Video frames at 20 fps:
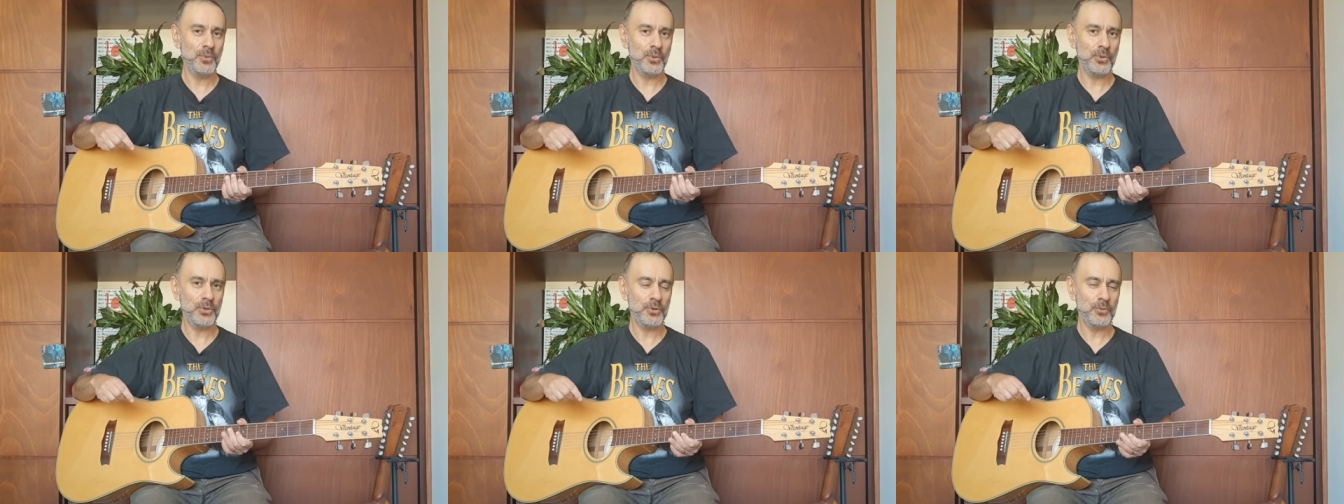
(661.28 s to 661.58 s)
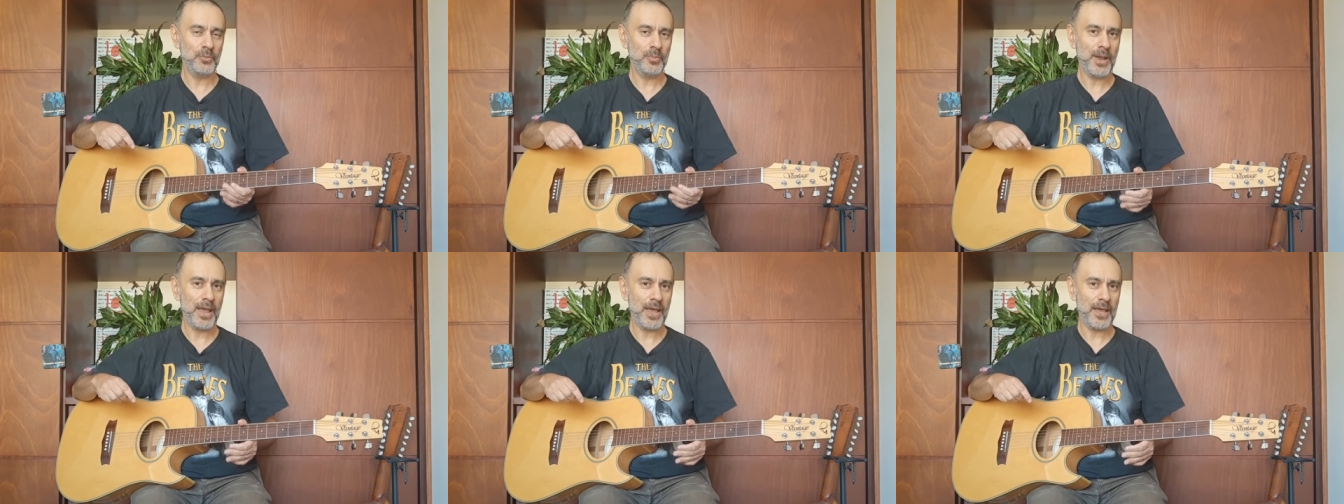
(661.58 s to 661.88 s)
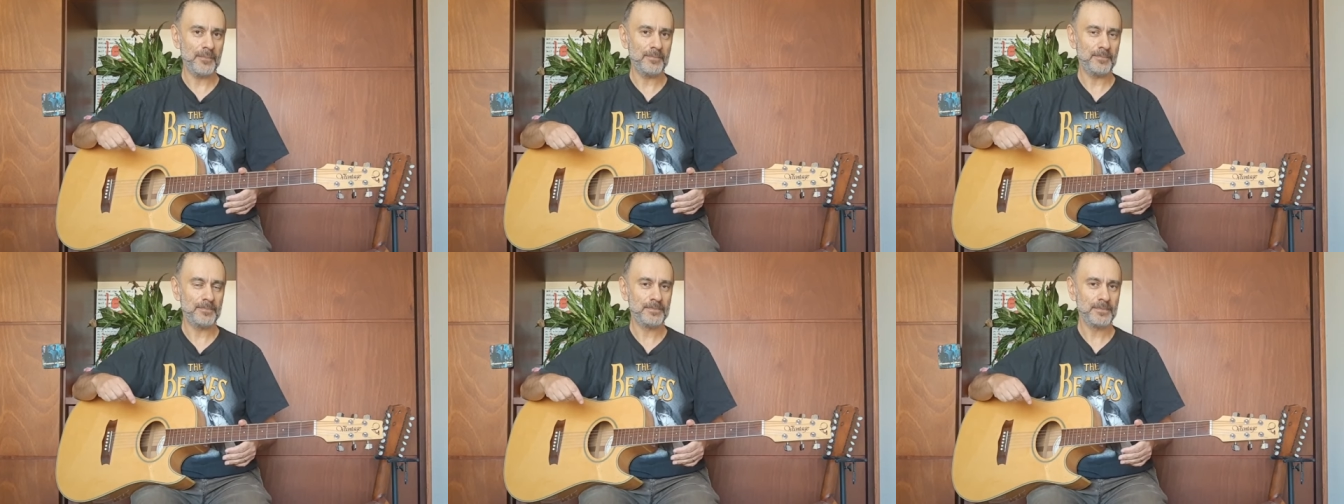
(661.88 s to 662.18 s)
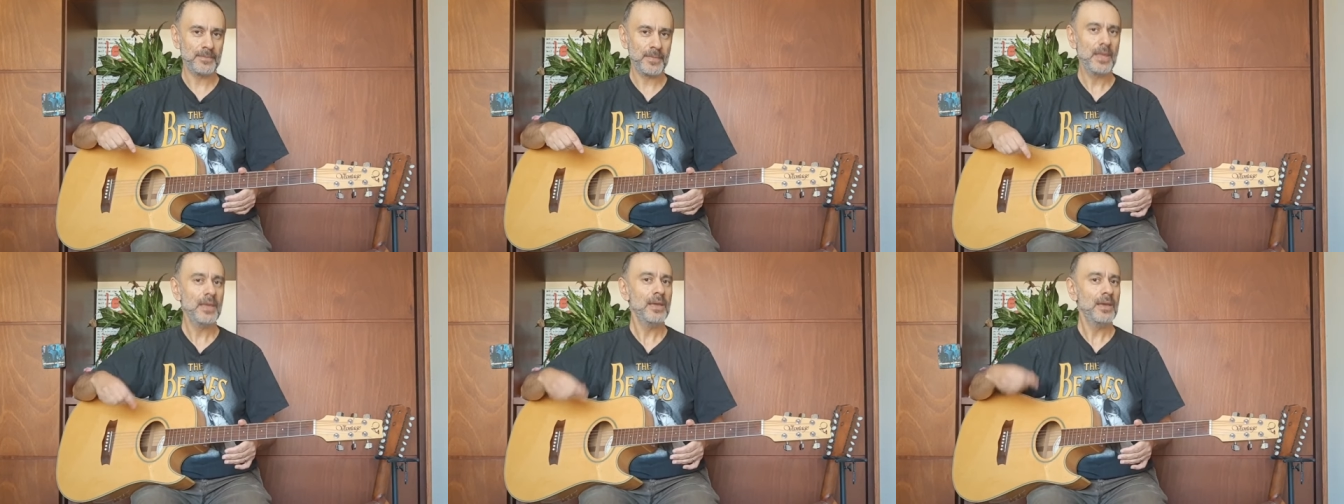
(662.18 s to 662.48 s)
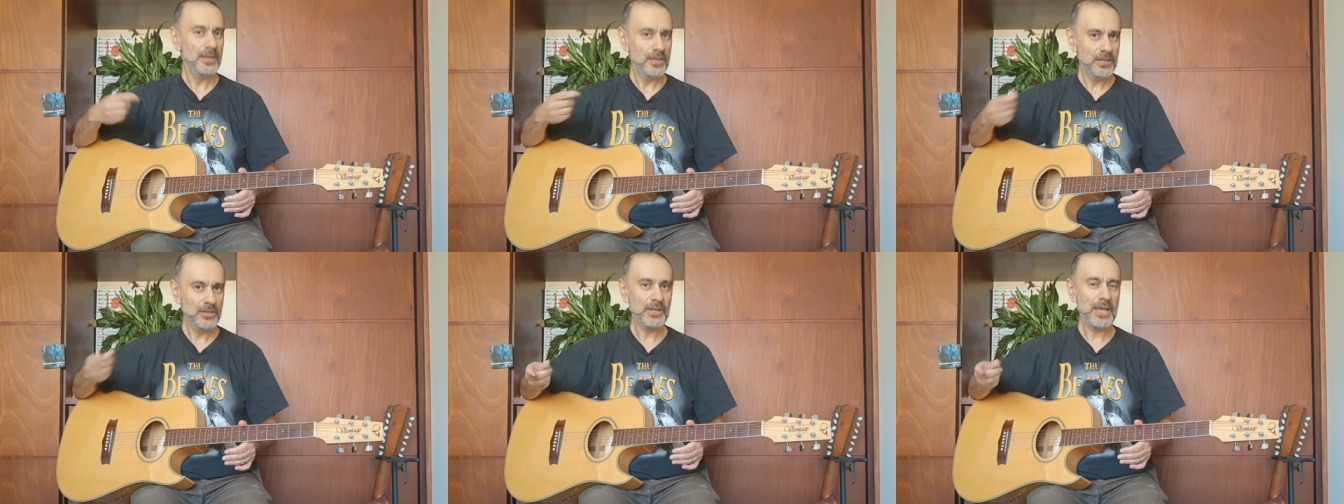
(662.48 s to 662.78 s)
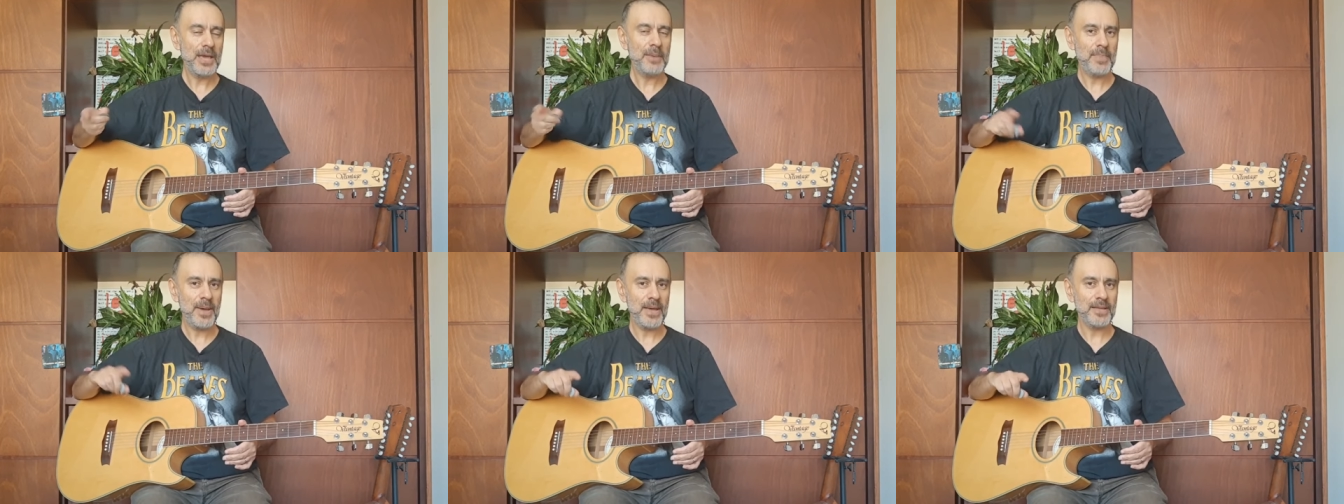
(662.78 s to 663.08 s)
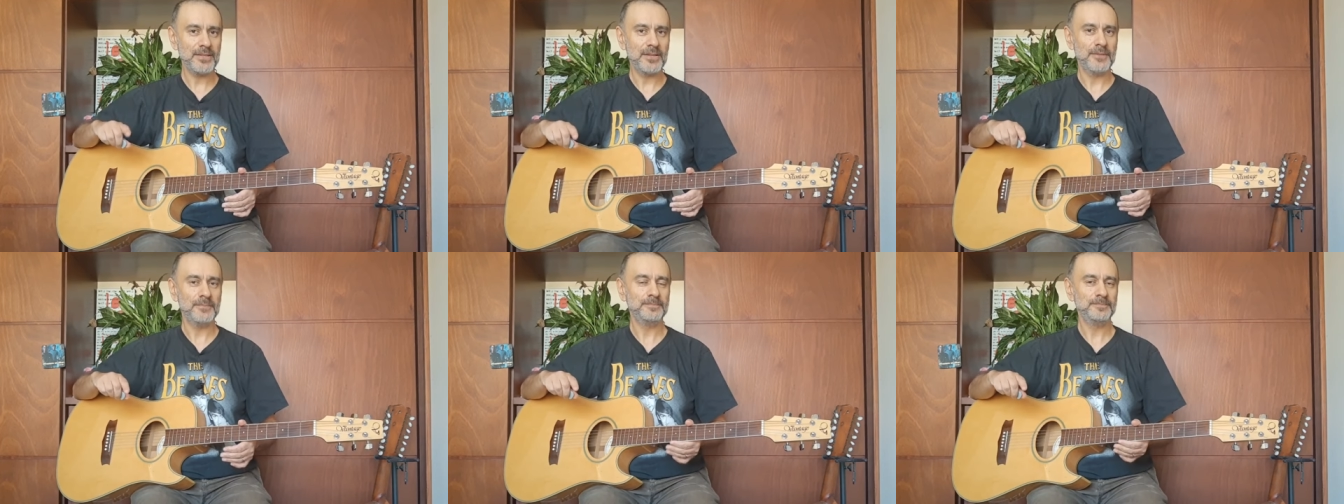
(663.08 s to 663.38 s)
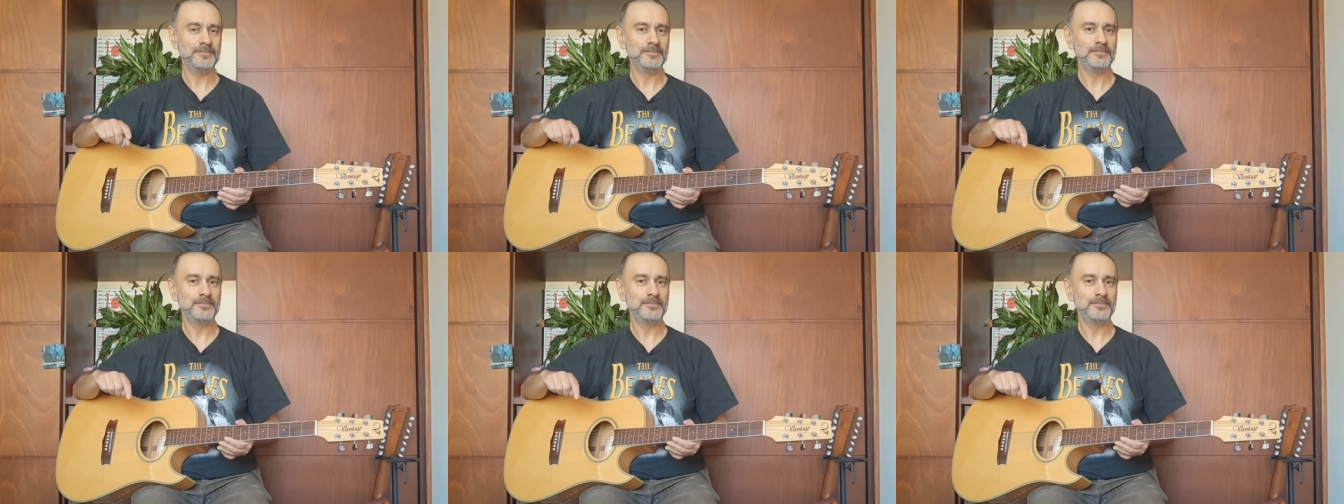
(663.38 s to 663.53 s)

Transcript: what you're playing. You'll get better.